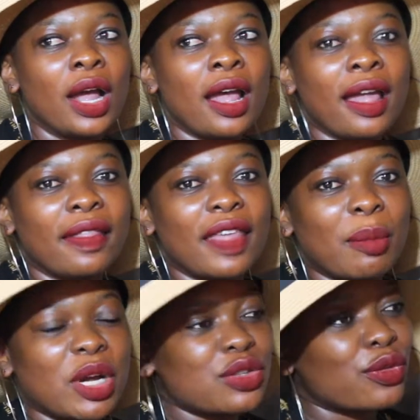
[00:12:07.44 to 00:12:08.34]
the
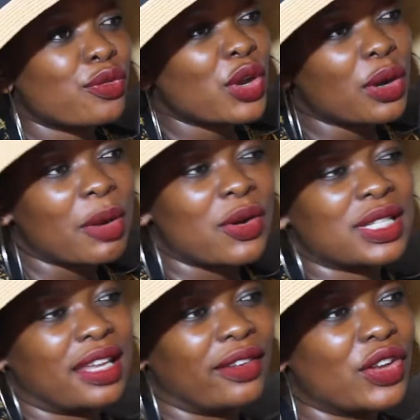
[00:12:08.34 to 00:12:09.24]
amount of freedom I was
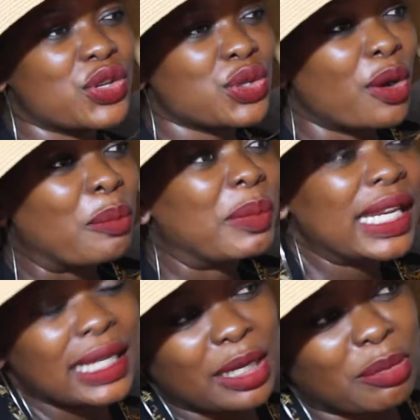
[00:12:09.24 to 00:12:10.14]
given to
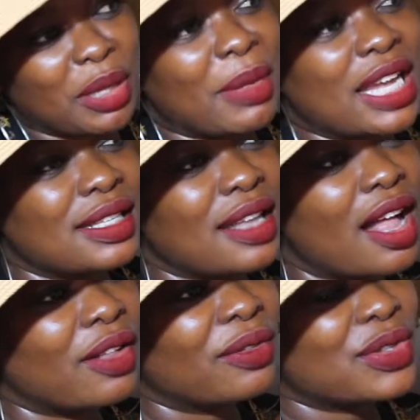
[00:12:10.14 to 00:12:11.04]
completely be
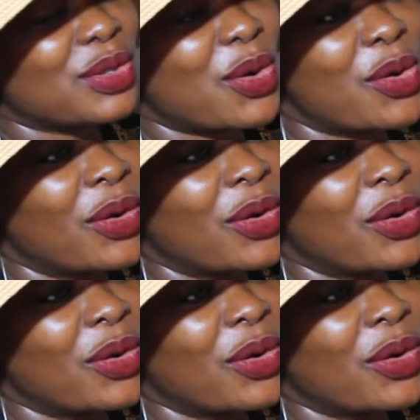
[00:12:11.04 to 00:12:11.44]
myself. So